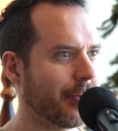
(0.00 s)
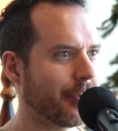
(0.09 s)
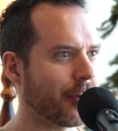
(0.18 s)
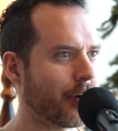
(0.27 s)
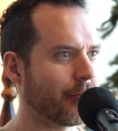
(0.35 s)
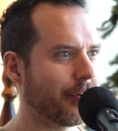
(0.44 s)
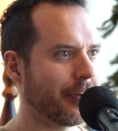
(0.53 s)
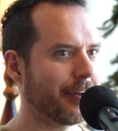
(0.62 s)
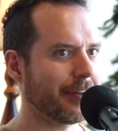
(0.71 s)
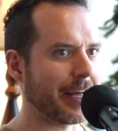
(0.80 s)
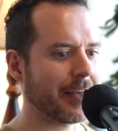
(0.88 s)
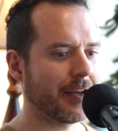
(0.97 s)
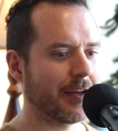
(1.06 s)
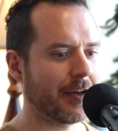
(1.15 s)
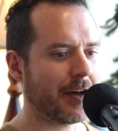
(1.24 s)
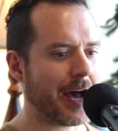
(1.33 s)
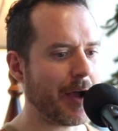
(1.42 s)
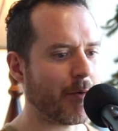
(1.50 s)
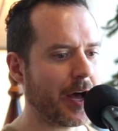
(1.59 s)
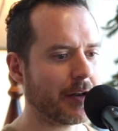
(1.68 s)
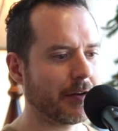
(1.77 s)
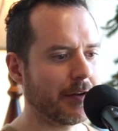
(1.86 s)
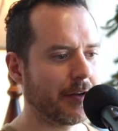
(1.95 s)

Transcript: You know, like I want